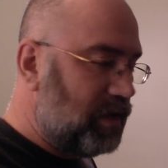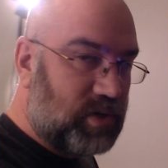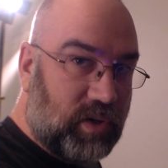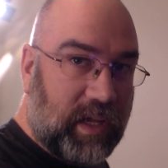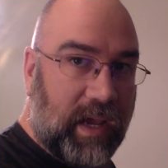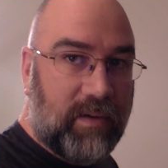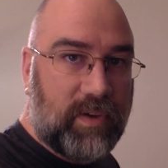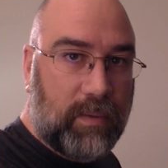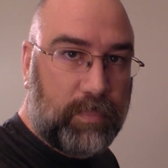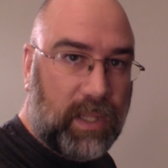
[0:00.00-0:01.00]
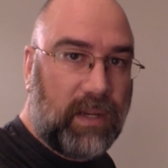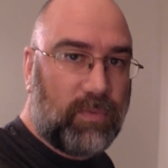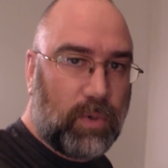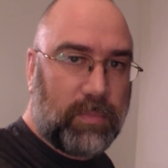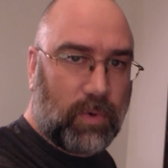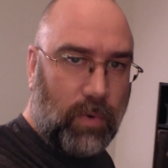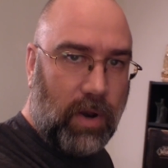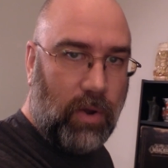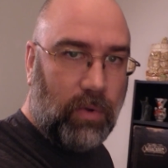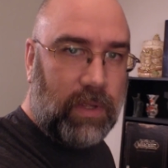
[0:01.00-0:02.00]
I certainly have plenty of room to
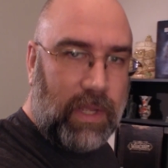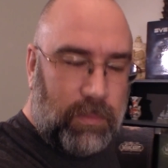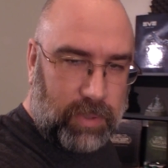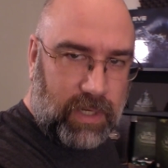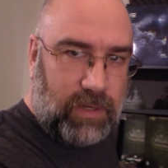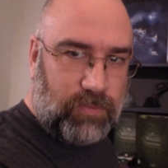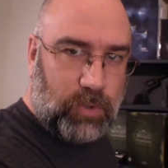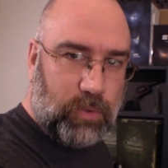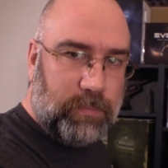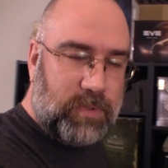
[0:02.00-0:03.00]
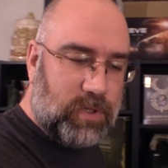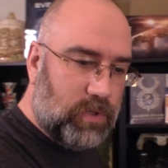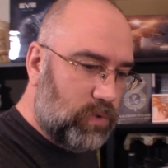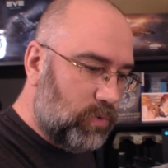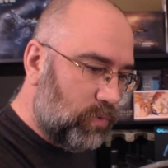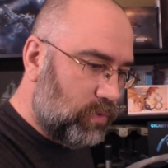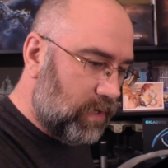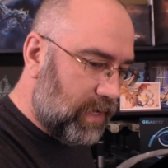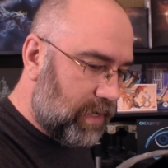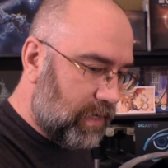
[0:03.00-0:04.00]
grow, plenty of room to
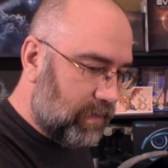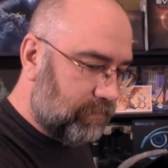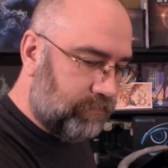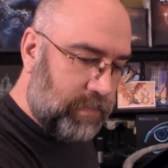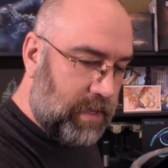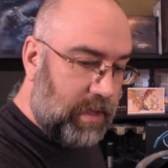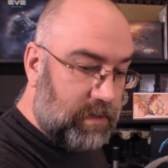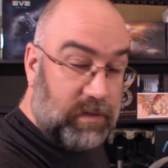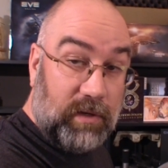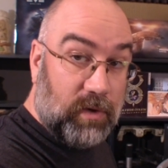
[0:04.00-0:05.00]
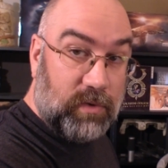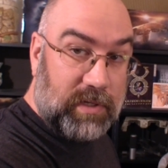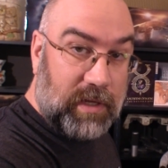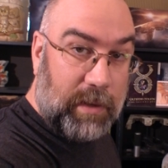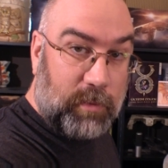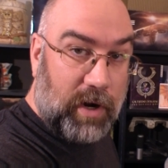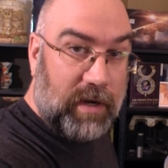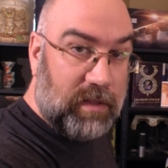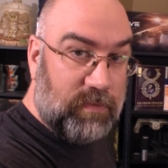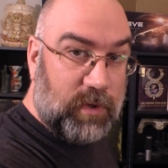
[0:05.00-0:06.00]
uh, you know, to upgrade
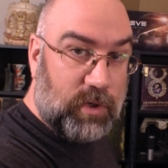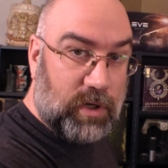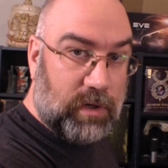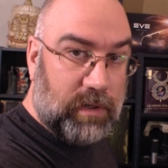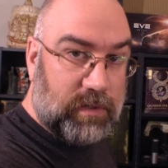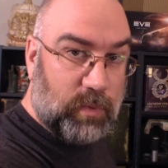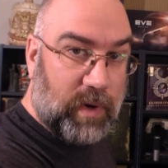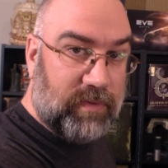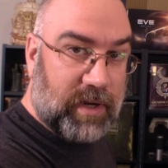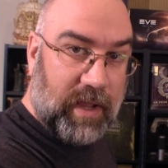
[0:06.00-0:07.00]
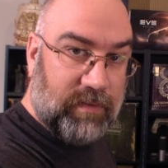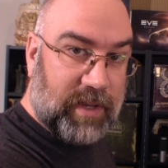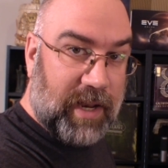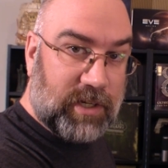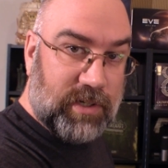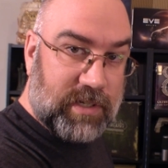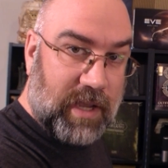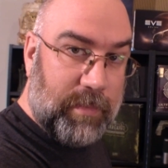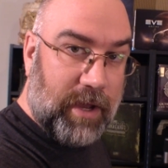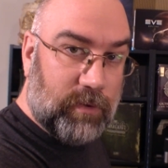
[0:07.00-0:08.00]
in the future to whatever kind of connections
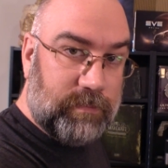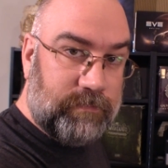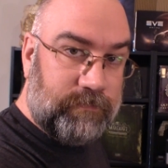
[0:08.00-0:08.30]
come out.